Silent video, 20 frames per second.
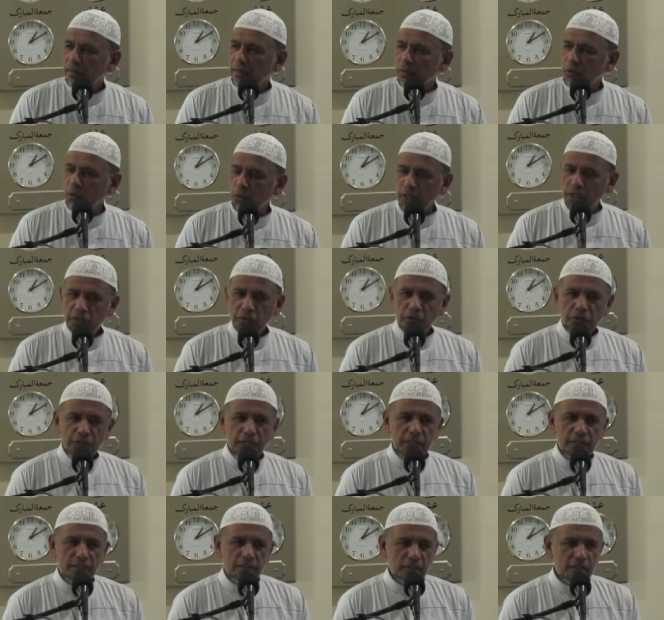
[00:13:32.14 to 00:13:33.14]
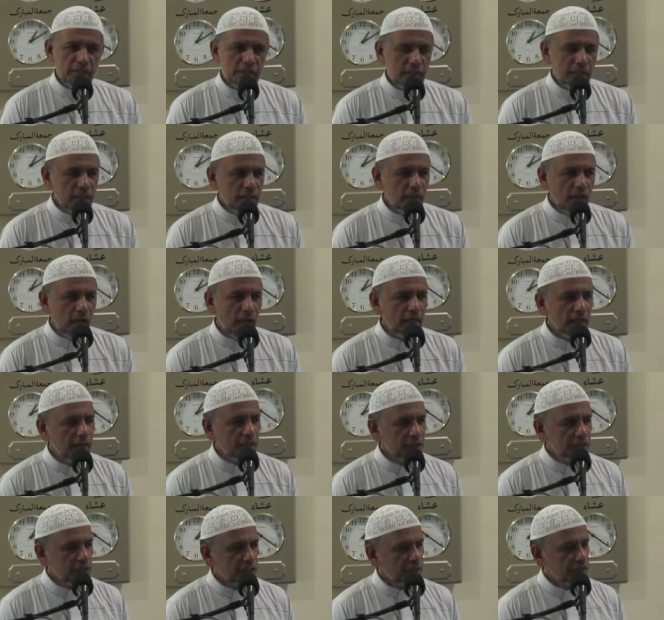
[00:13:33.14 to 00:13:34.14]
to increase us in
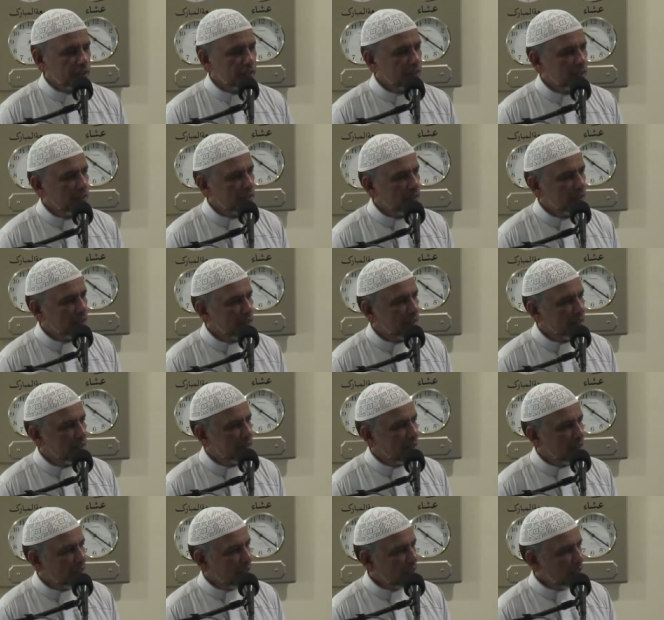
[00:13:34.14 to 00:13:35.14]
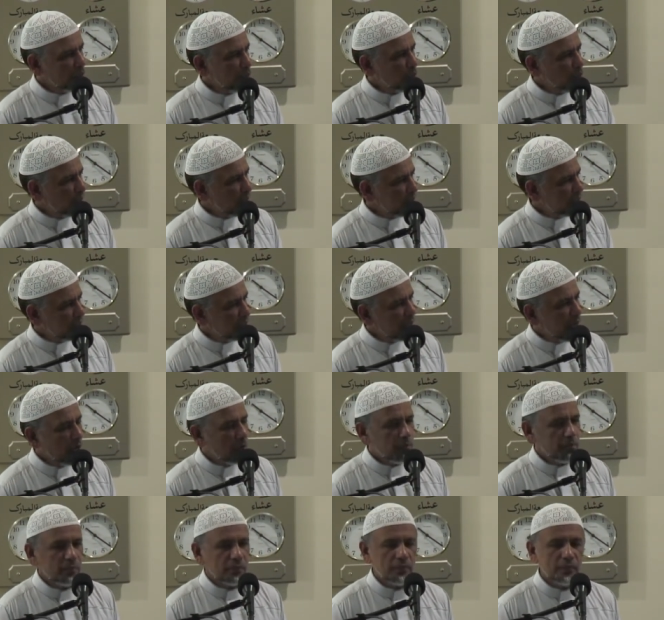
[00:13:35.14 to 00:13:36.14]
knowledge, in
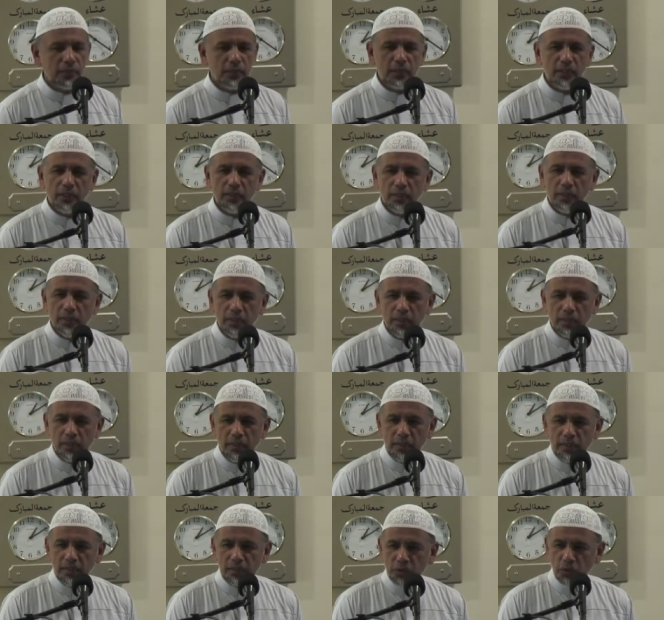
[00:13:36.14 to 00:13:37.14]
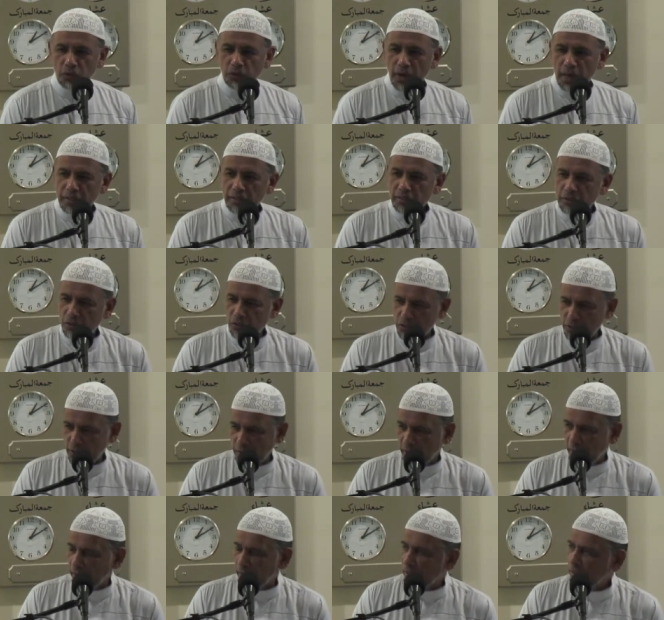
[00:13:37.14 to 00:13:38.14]
wisdom, to grant us
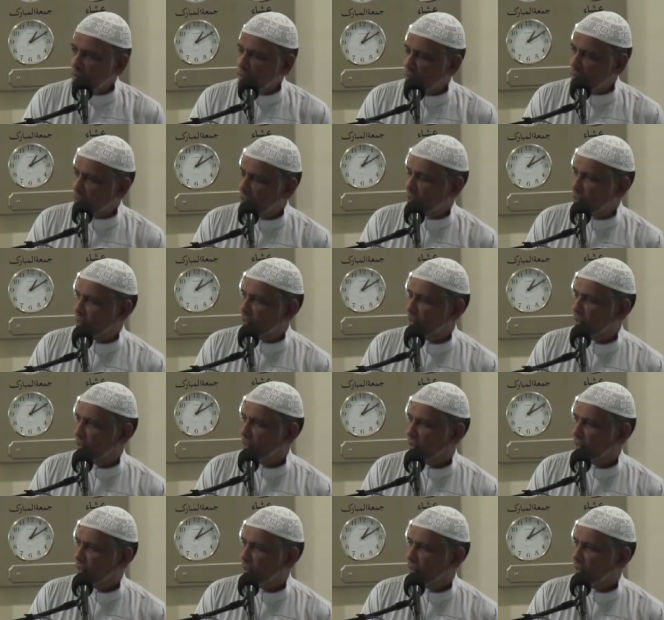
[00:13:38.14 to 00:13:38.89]
skills,